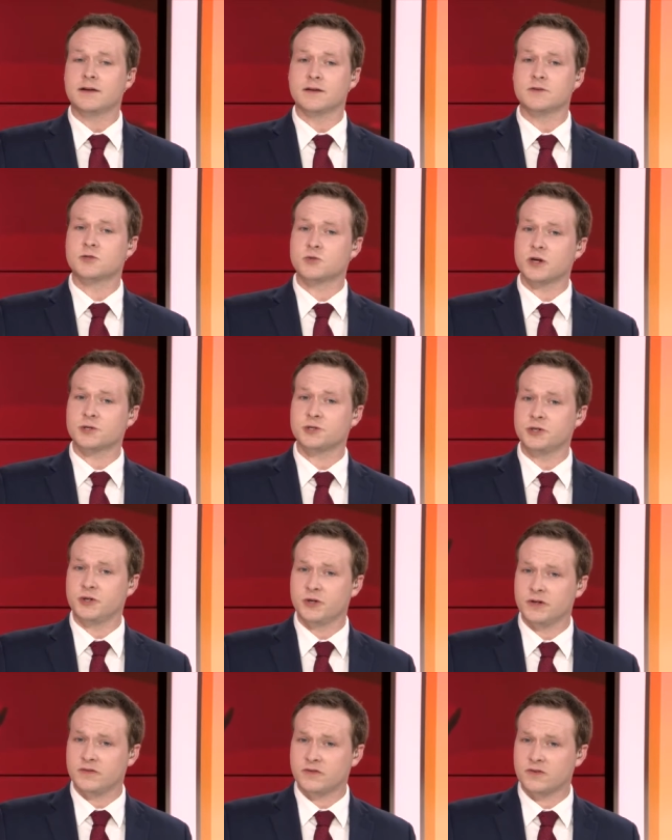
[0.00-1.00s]
Construction
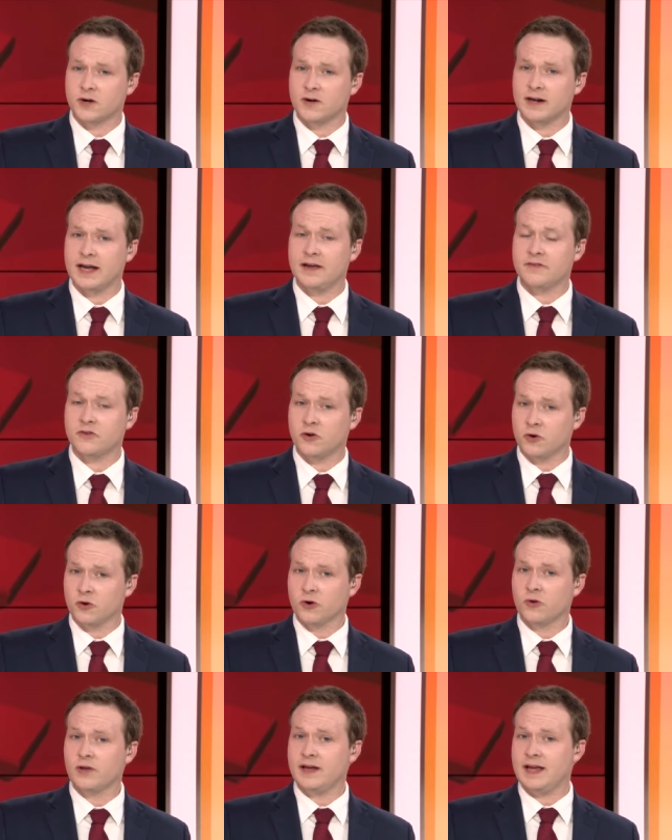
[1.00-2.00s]
could start as
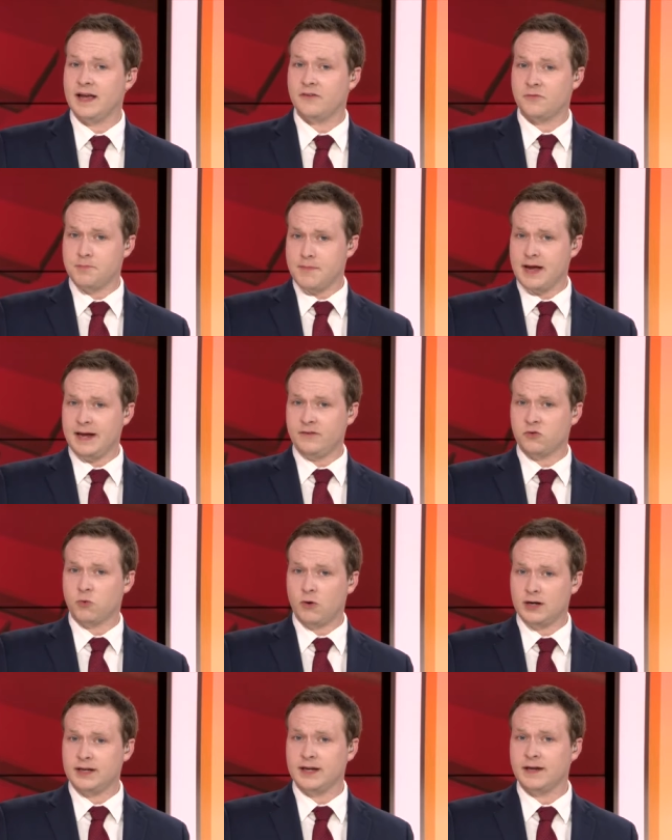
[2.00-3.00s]
early as May
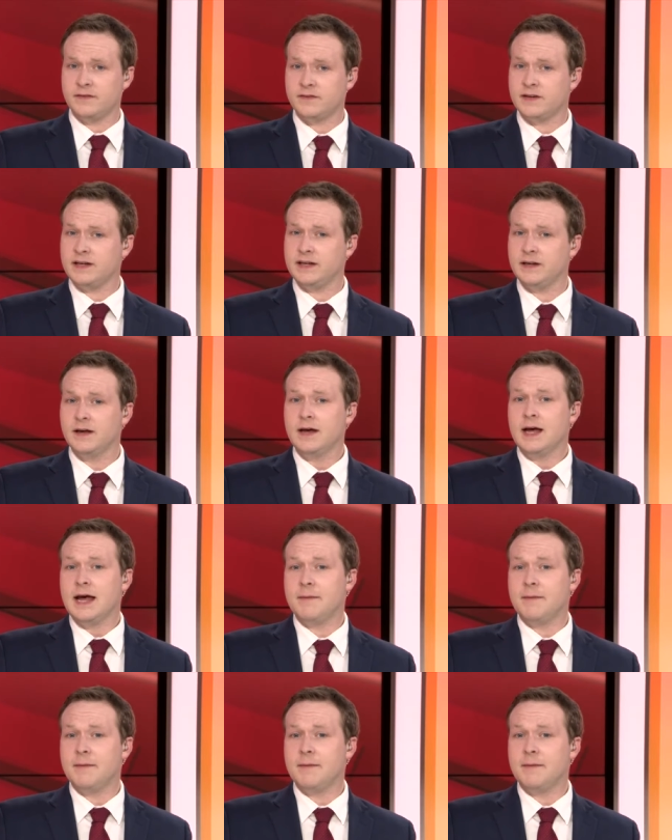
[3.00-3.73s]
2018